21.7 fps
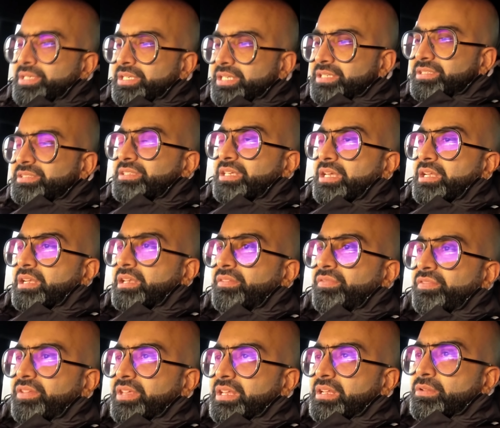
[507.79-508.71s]
It does
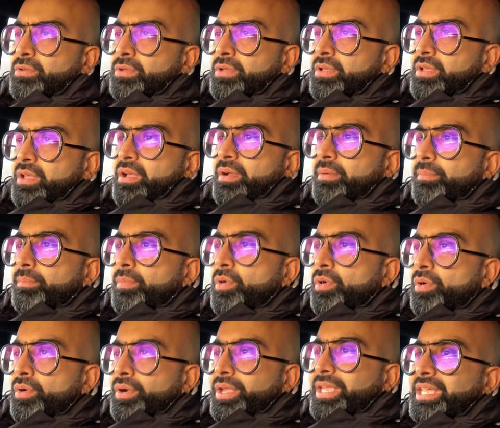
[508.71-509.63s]
certainly feel
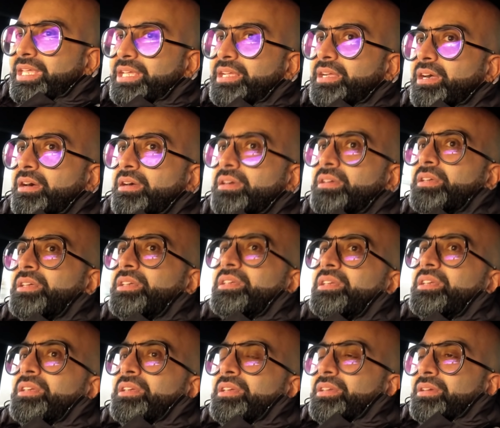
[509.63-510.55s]
more eager.
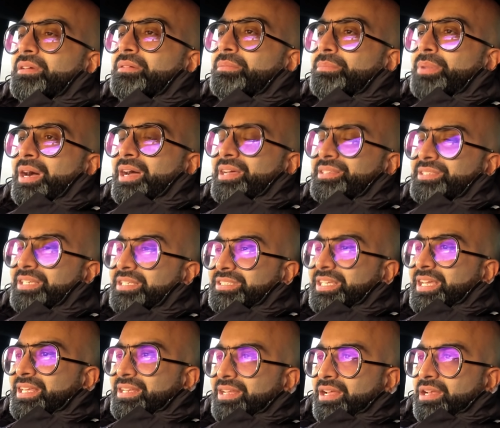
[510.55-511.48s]
But as I
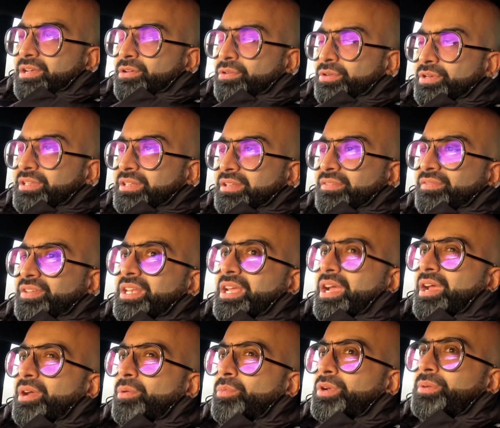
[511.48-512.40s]
said earlier on in the
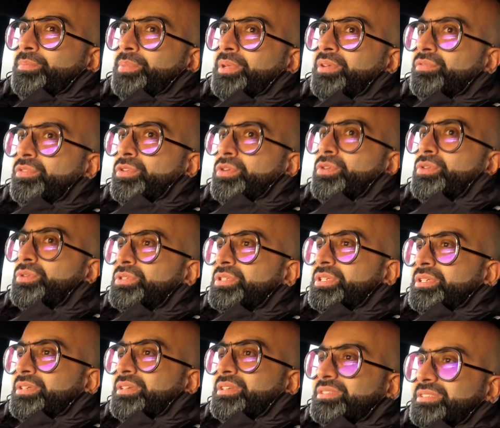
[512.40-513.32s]
video, it would be rude
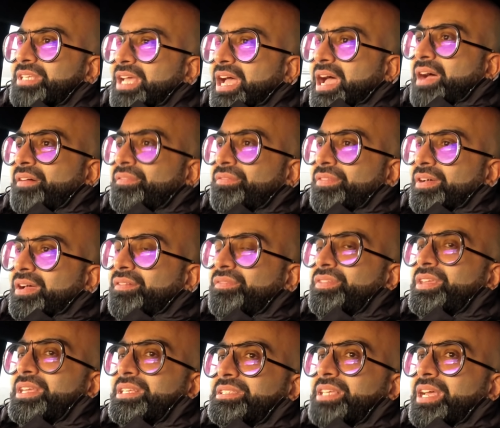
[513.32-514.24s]
to have a
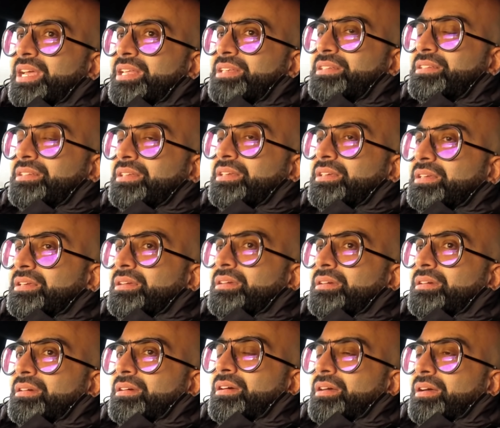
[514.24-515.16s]
V10
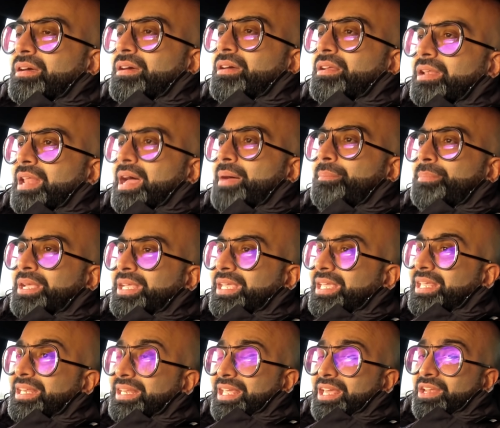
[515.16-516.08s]

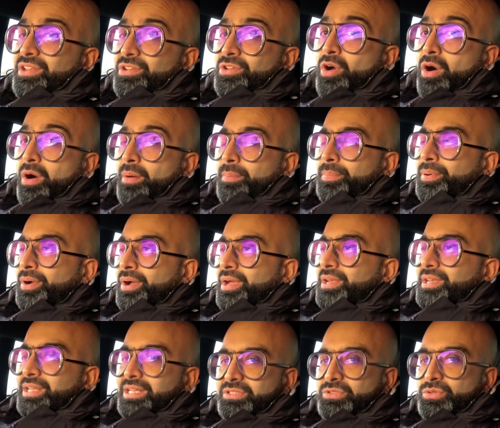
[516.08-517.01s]
Lamborghini and not put
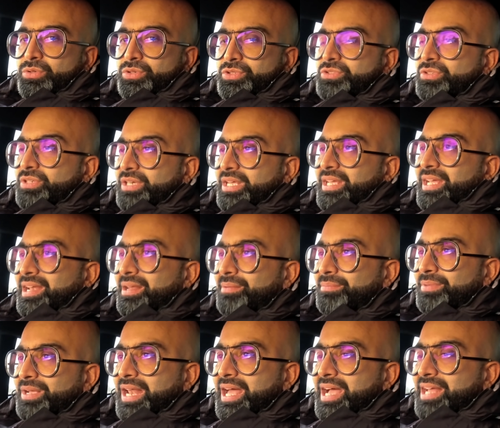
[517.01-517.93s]
an exhaust on it, and
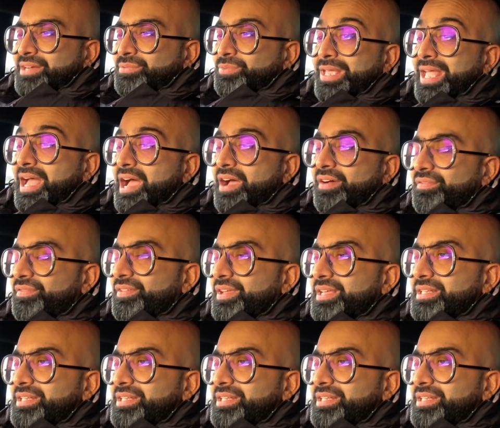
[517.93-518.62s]
I'm glad we have.